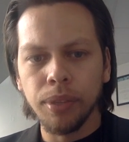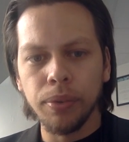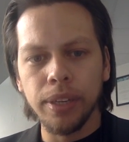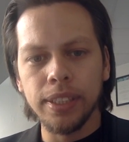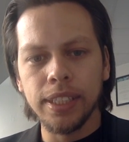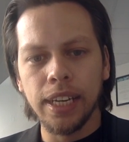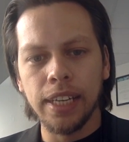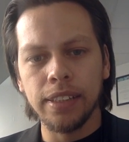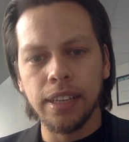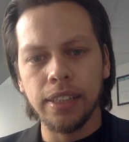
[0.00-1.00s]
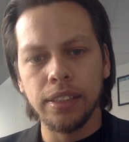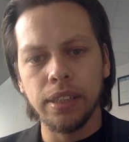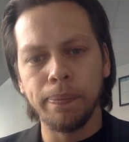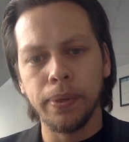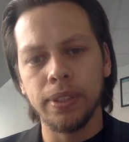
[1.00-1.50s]
Red sky at night,
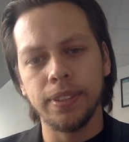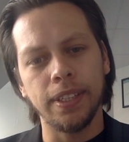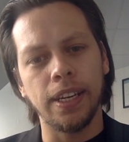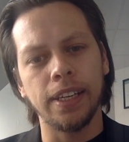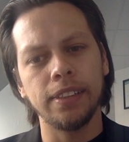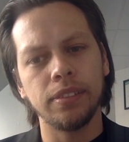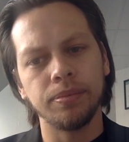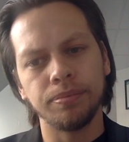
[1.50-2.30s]
shepherd's delight.